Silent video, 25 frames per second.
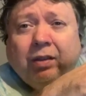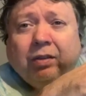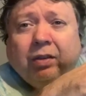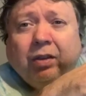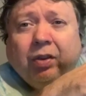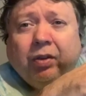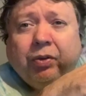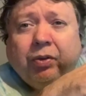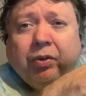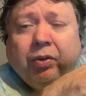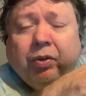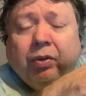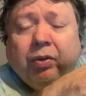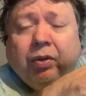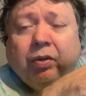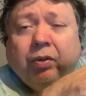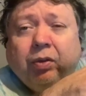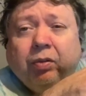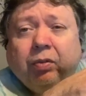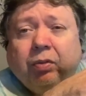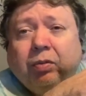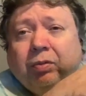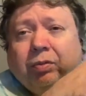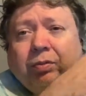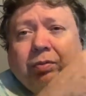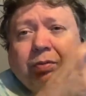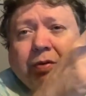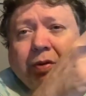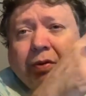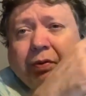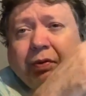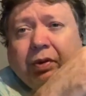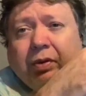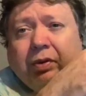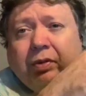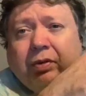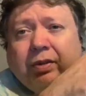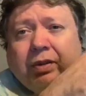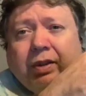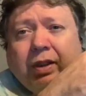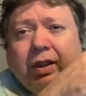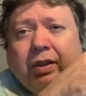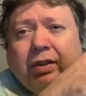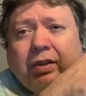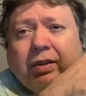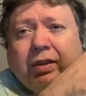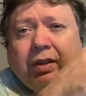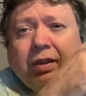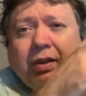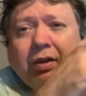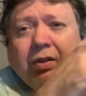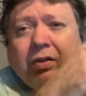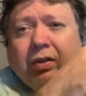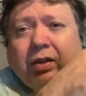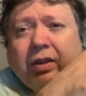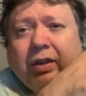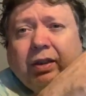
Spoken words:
and I'll do a little review and tasting on